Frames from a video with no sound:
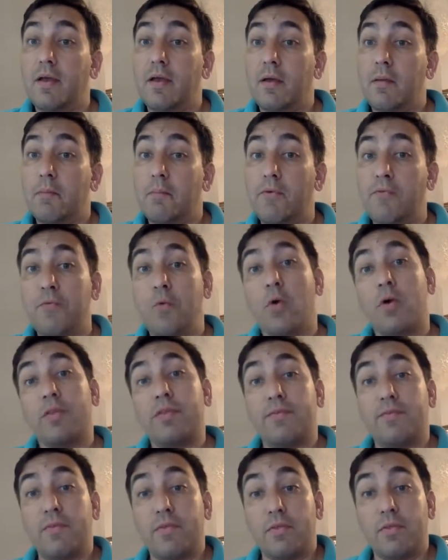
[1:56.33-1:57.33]

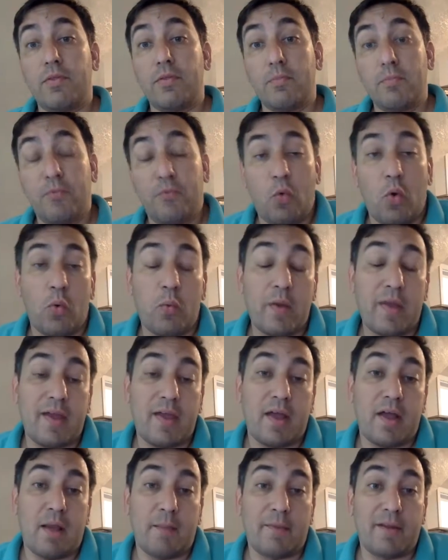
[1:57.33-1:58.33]
before we
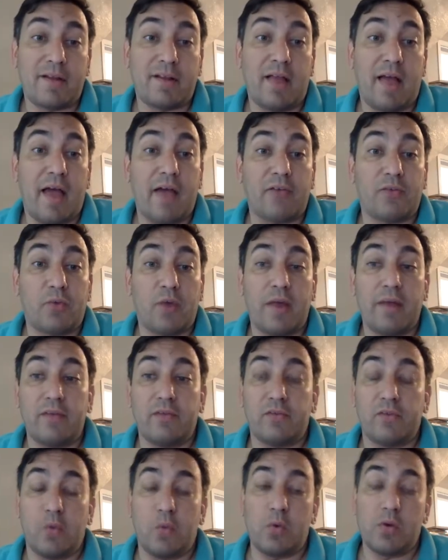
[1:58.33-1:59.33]
come to class, right?
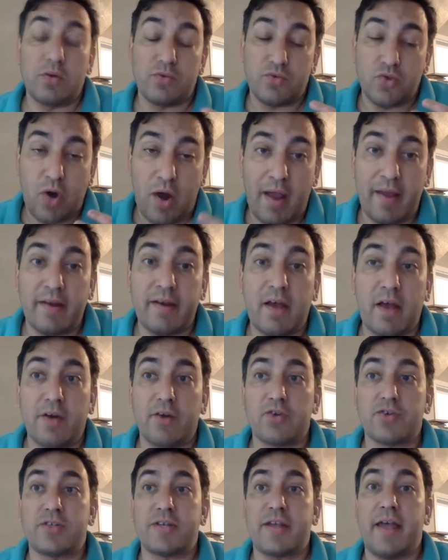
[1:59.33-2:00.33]
So we're trying to
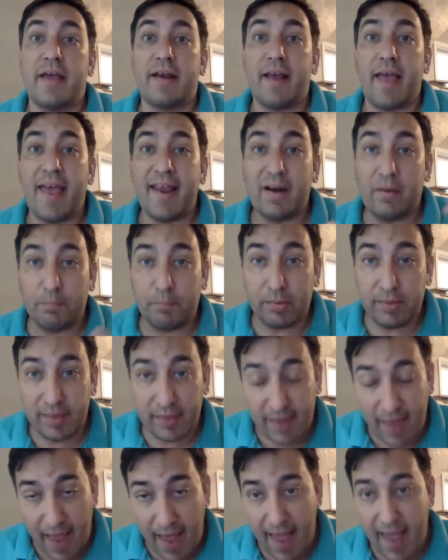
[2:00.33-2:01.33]
understand and
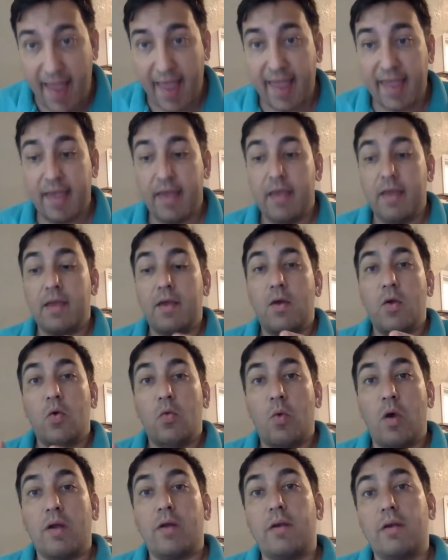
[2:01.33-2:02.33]
apply
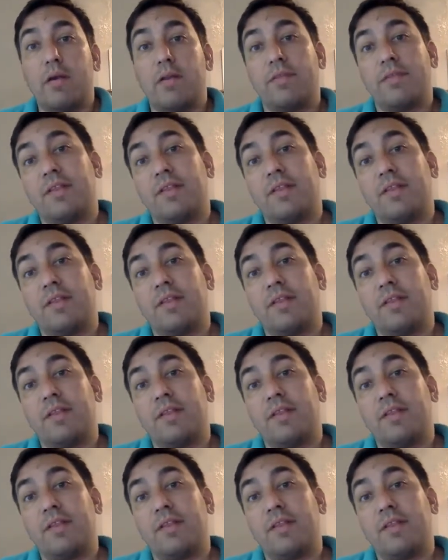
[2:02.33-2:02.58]
what the